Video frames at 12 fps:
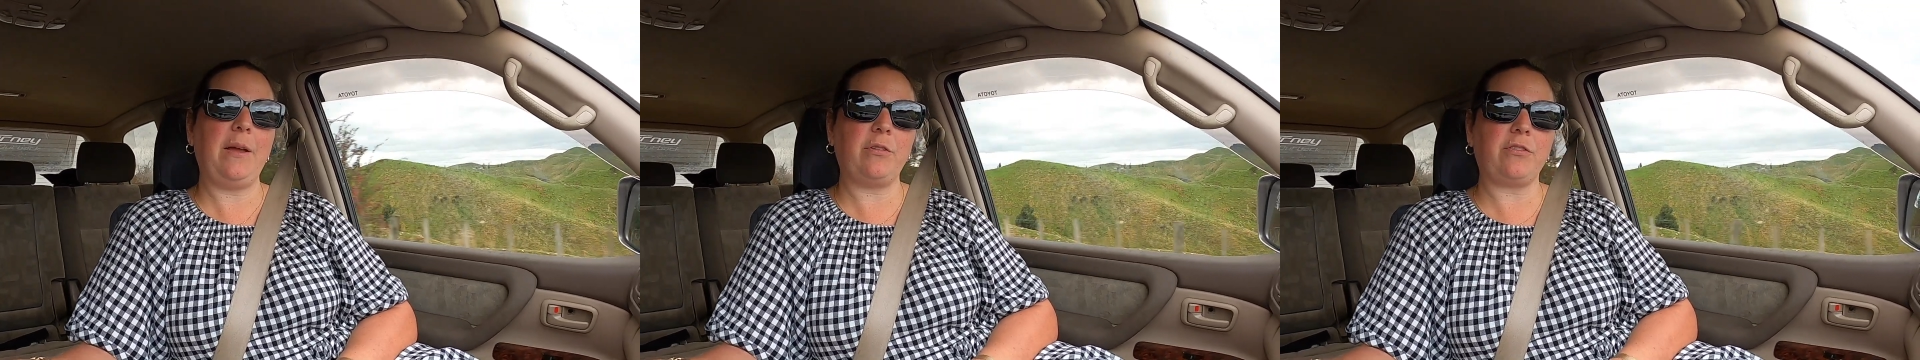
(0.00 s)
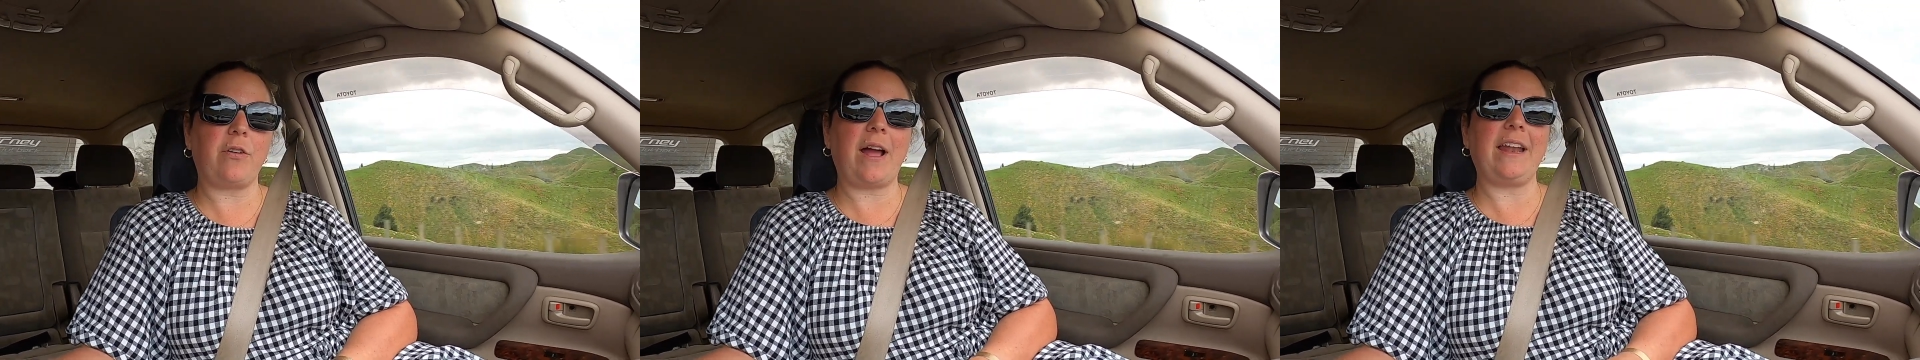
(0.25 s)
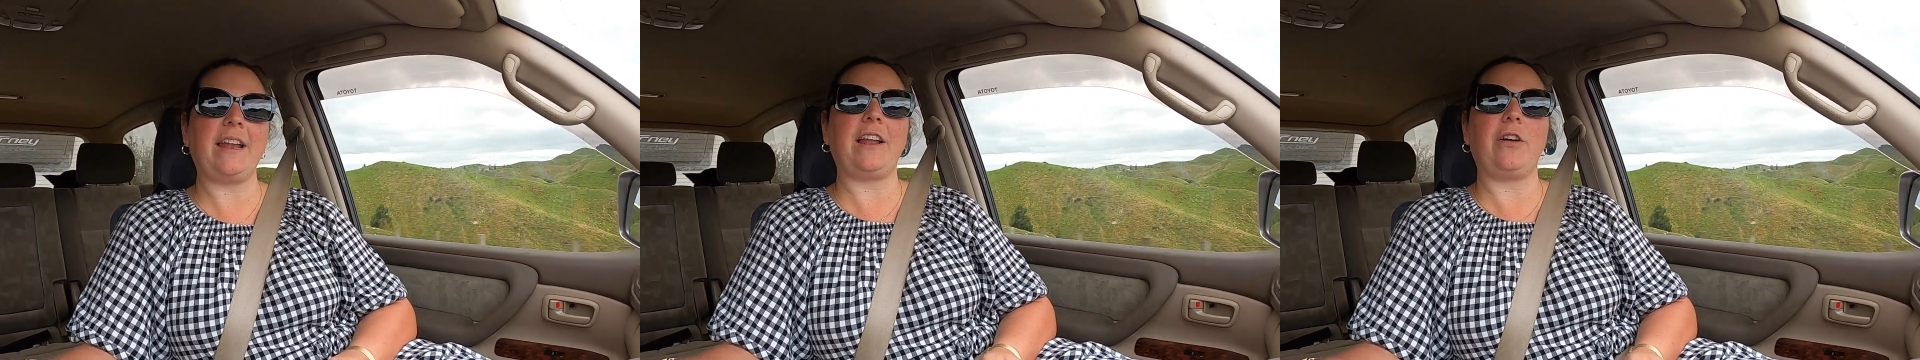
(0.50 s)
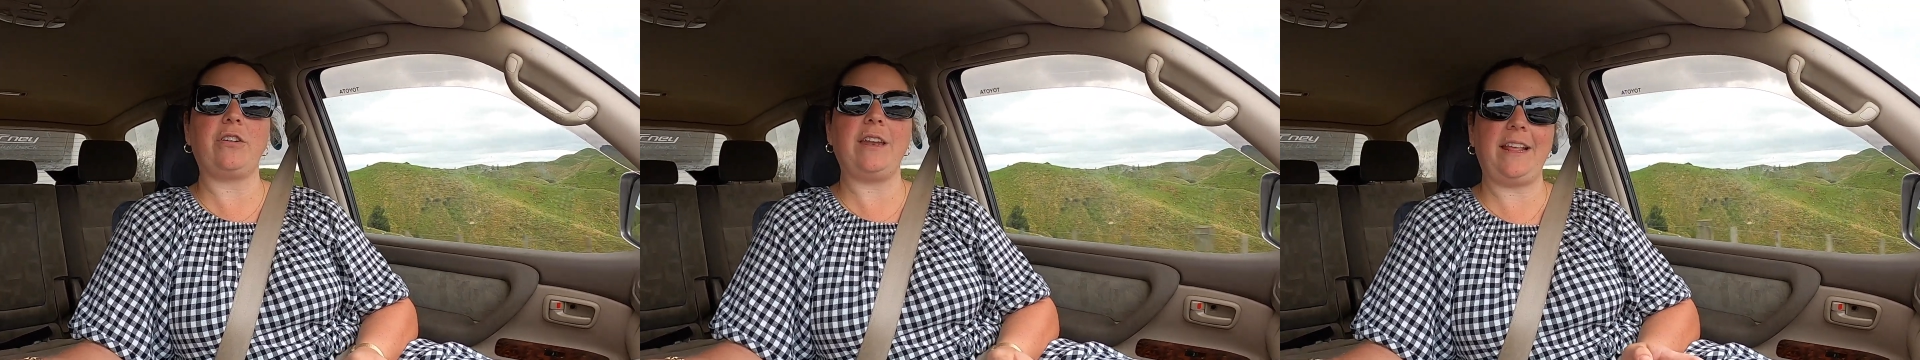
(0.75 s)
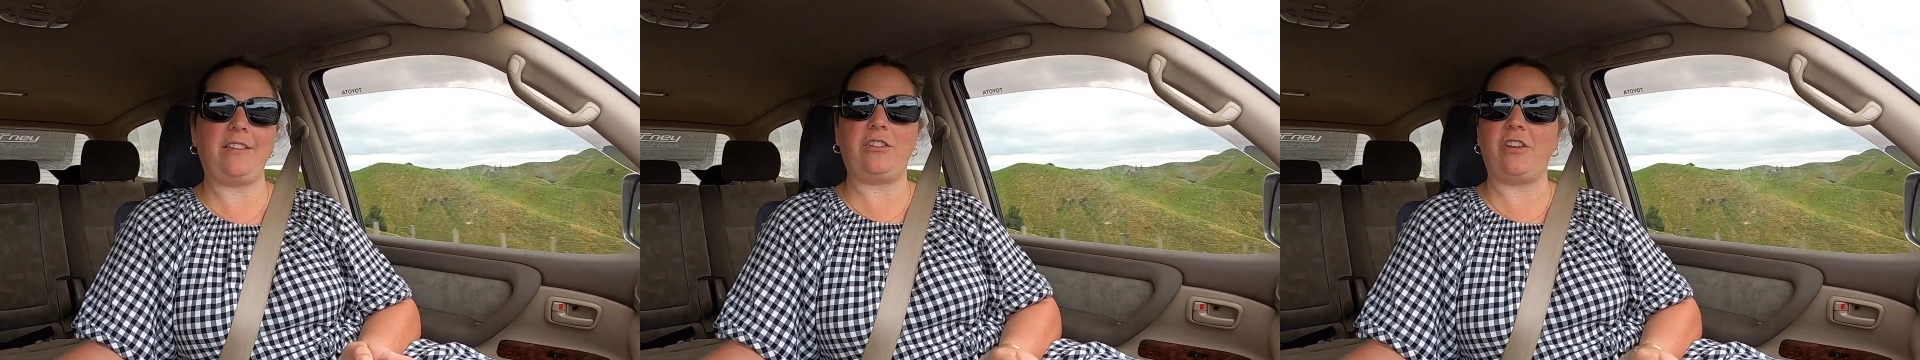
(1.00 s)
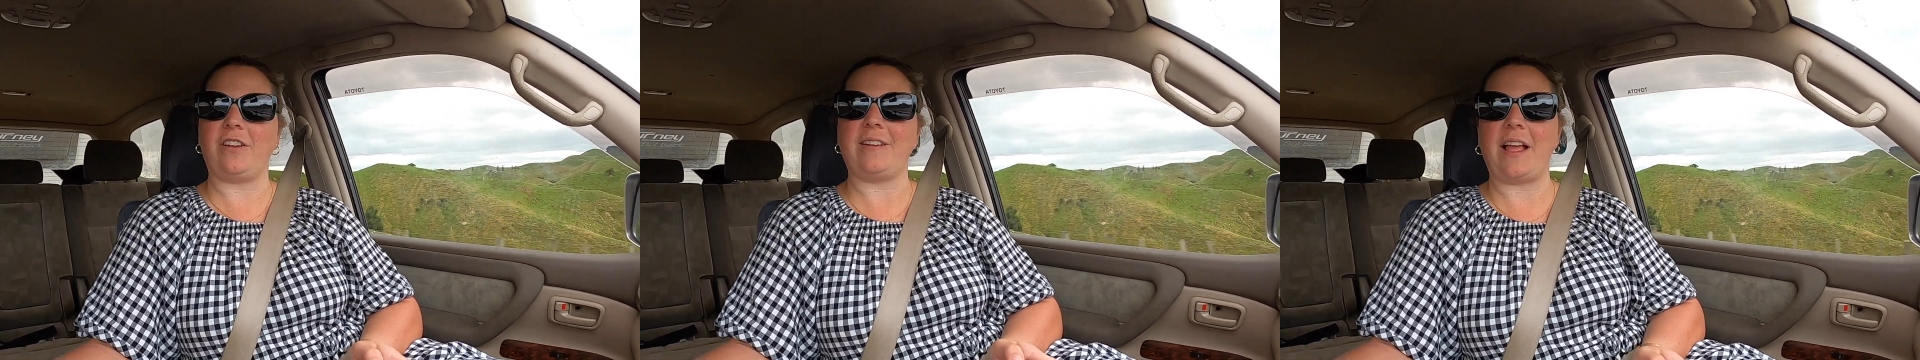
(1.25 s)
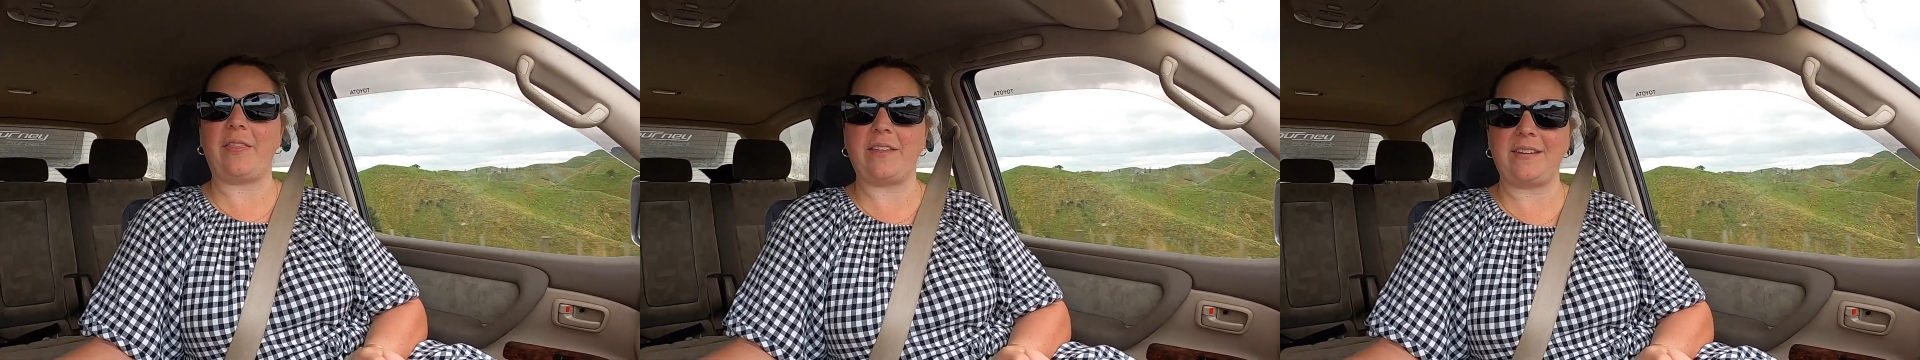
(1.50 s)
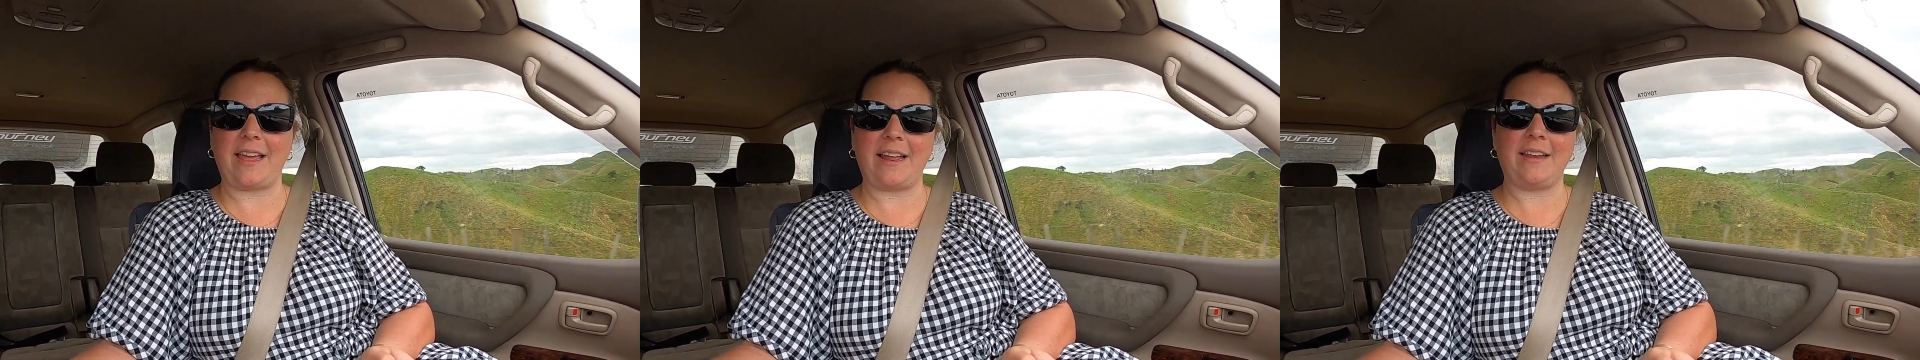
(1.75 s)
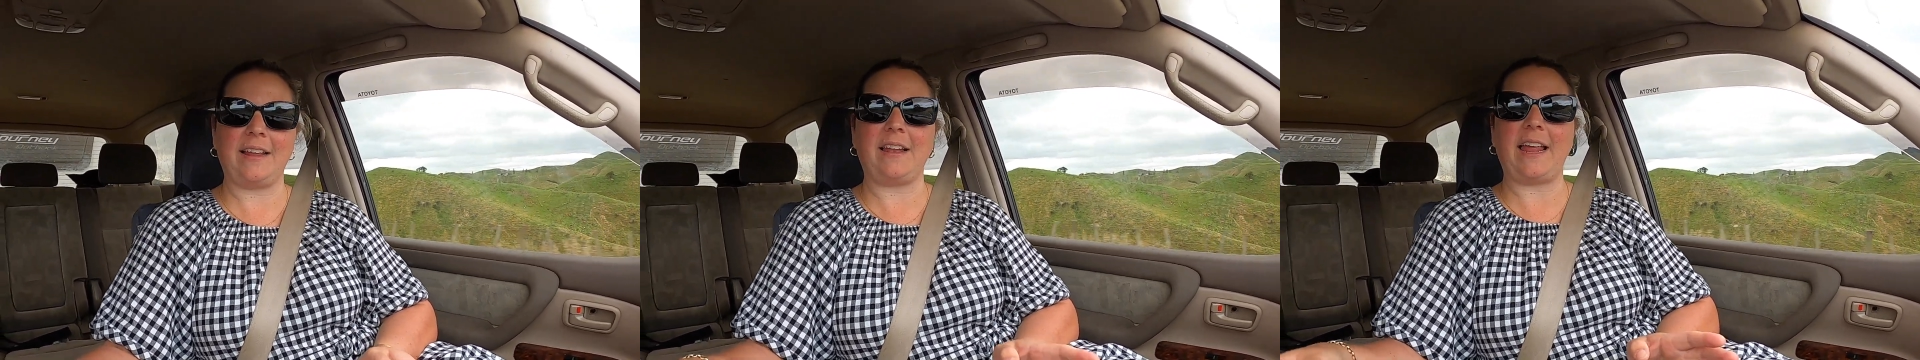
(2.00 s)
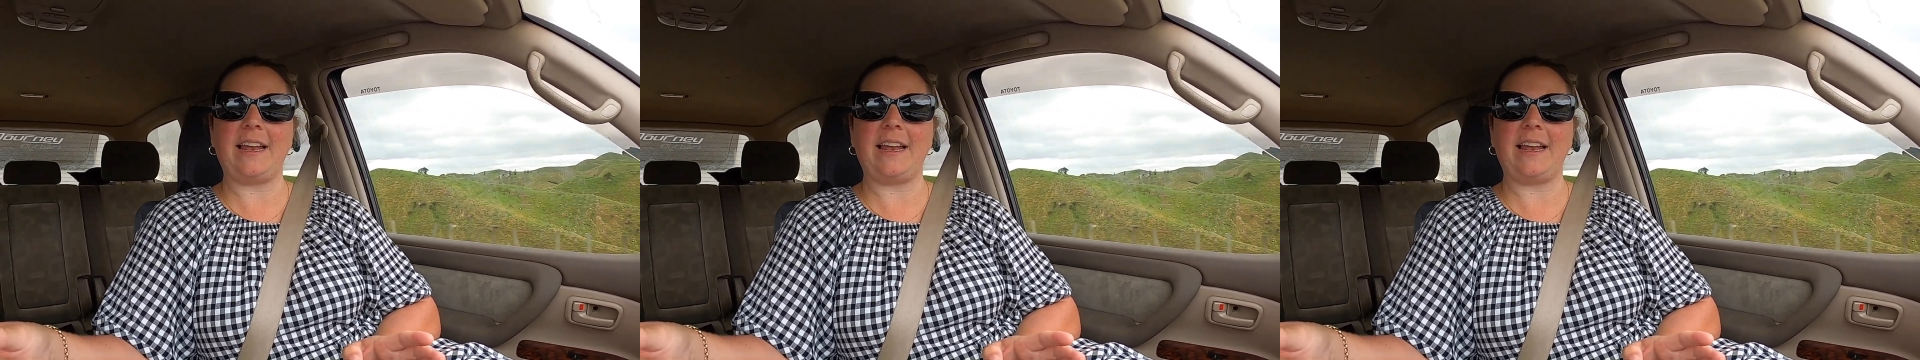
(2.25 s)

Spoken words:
was riding along next to her down the downhill,